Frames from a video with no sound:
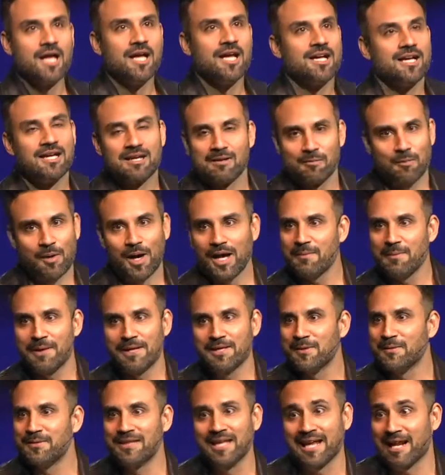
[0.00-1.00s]
Why am I
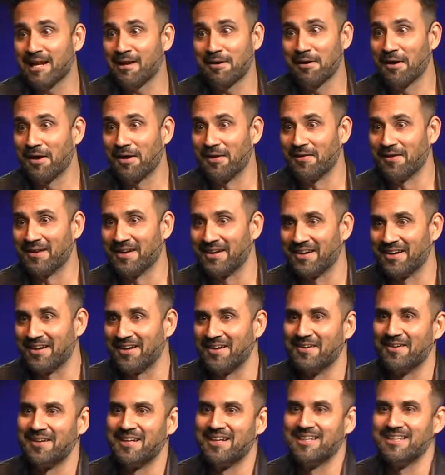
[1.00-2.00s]
doing that? I don't
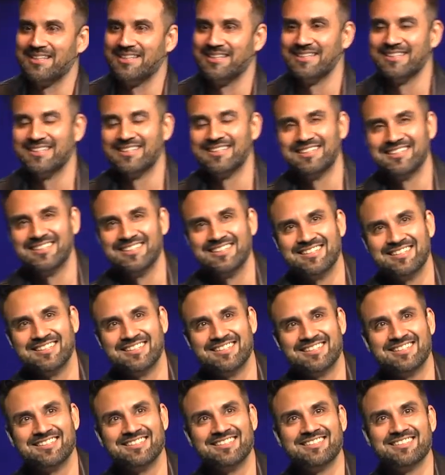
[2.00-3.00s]
know.
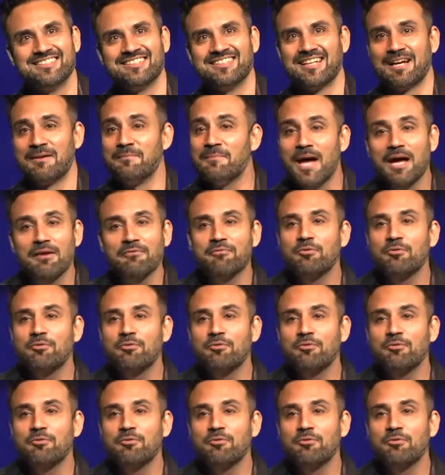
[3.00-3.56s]
I'm not